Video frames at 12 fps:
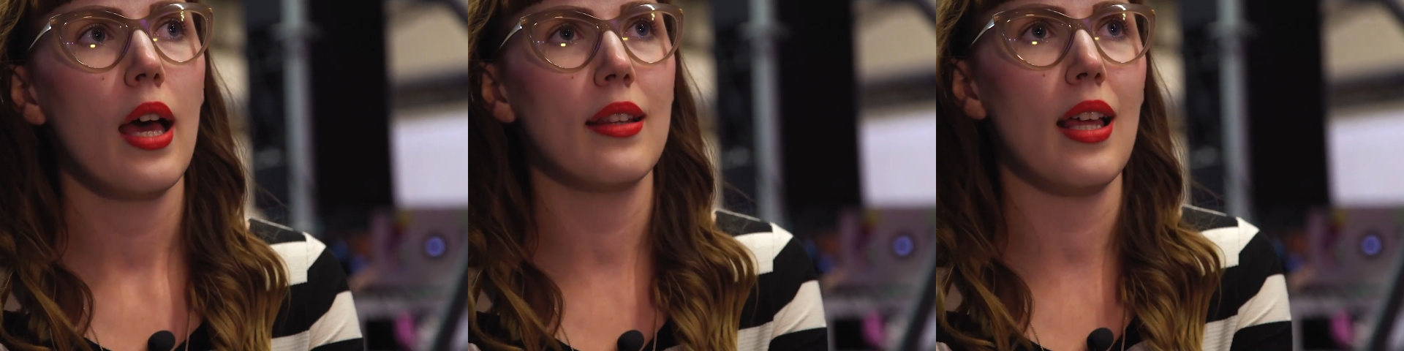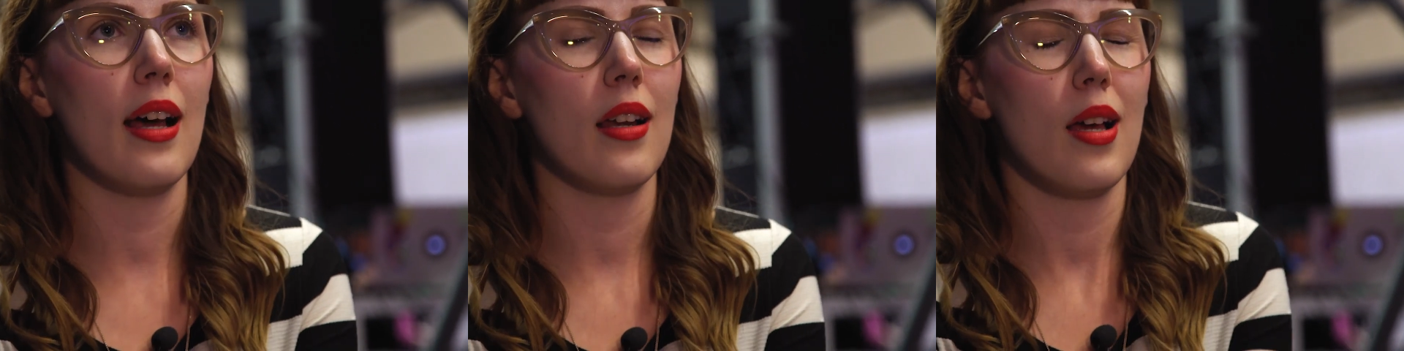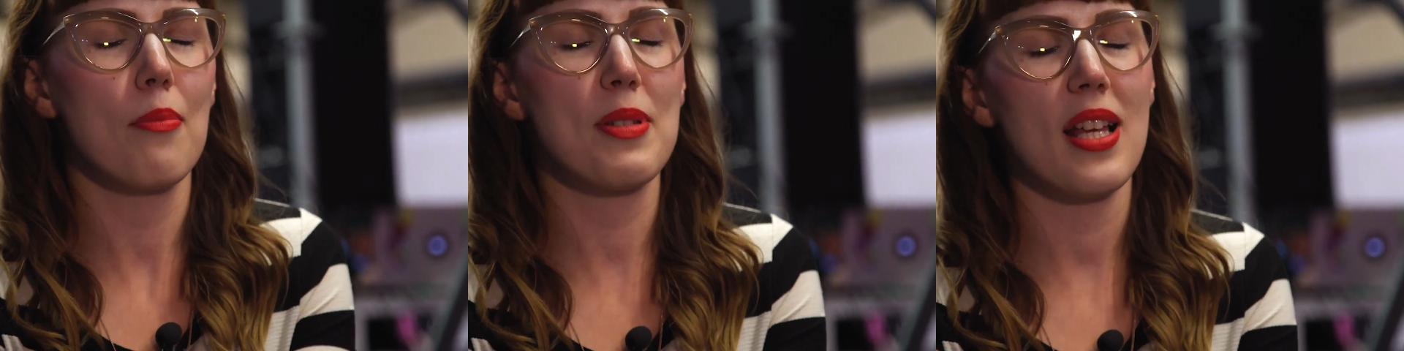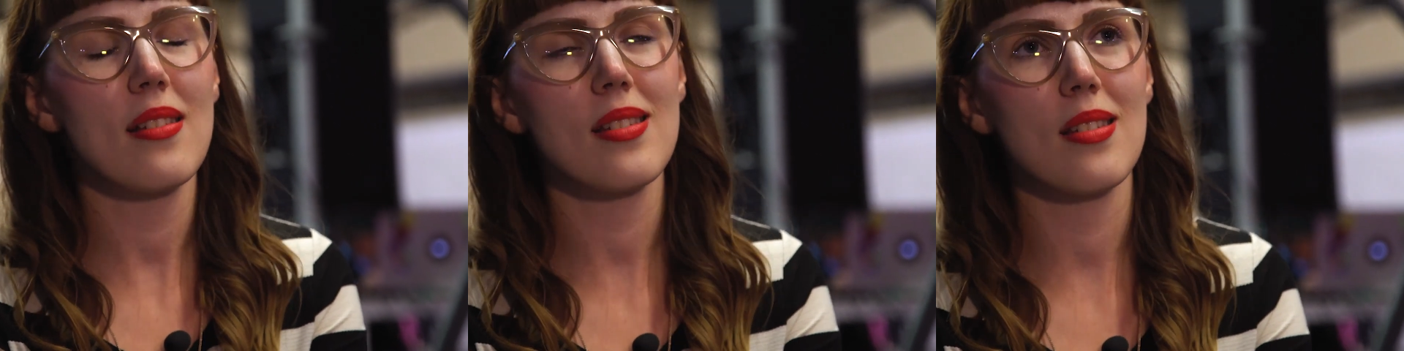And that
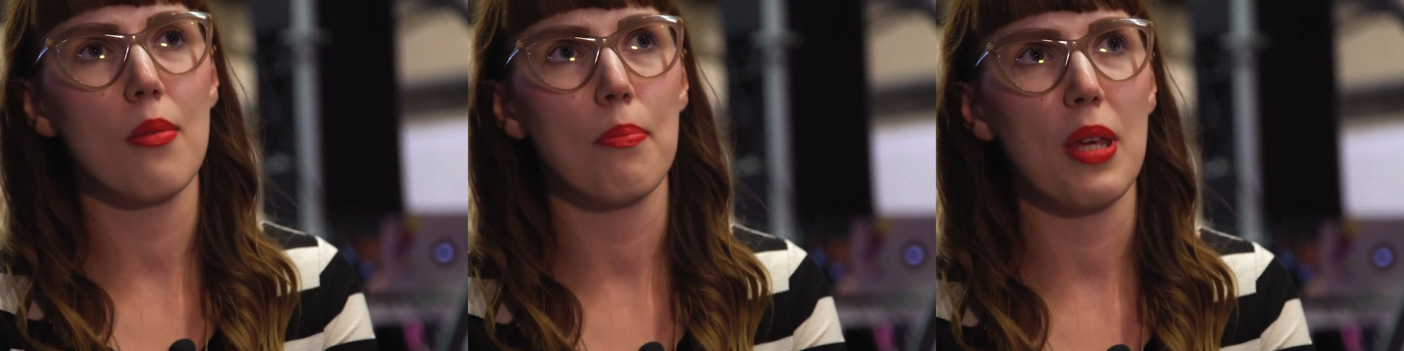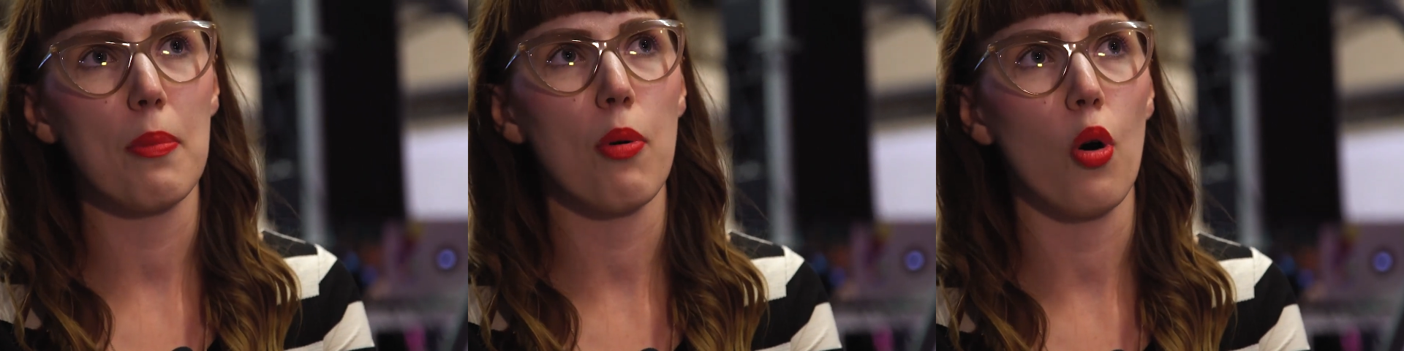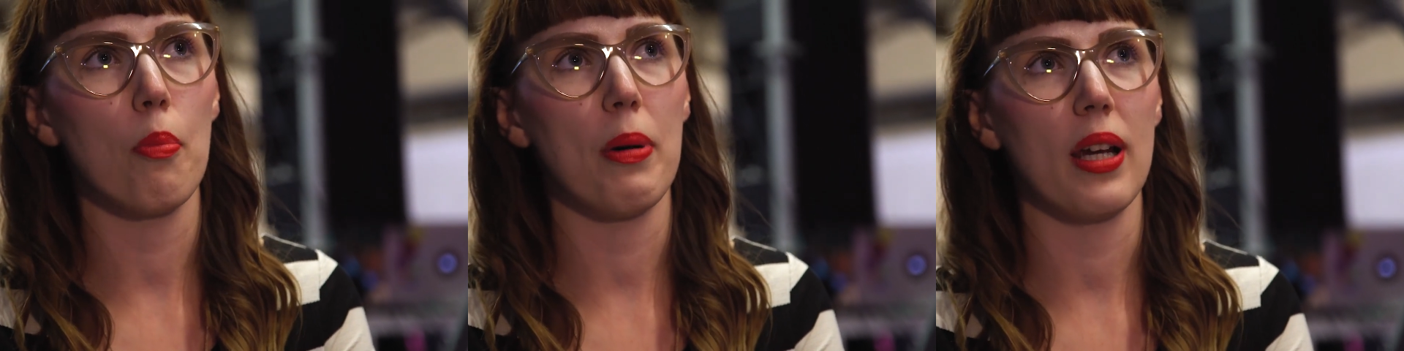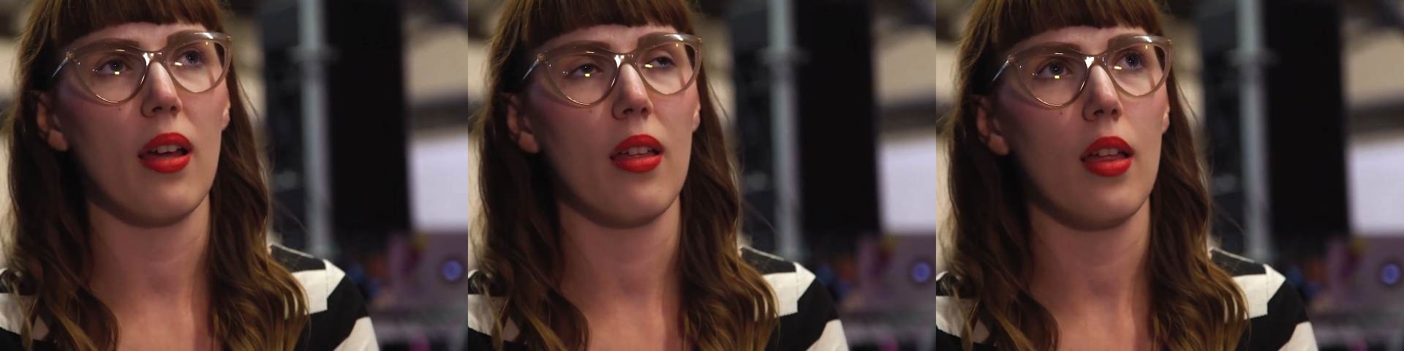upsets some people,
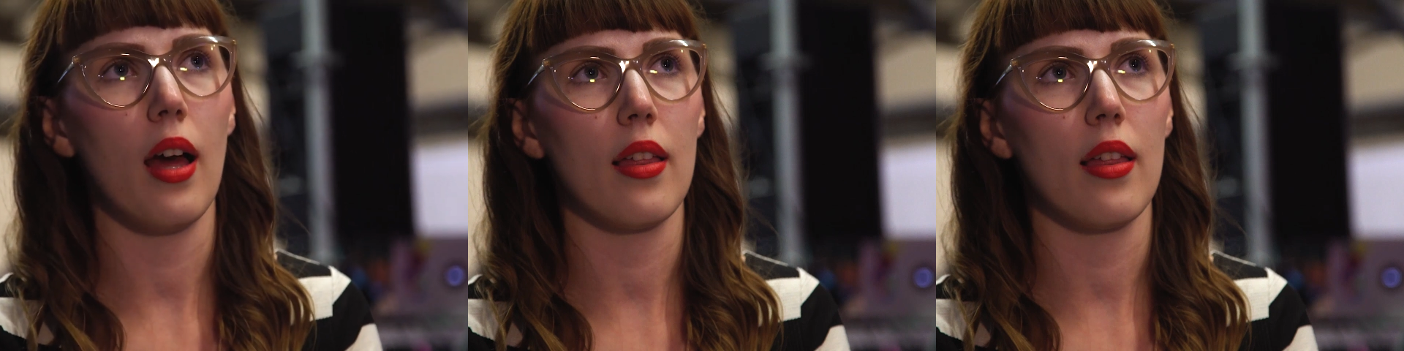but I,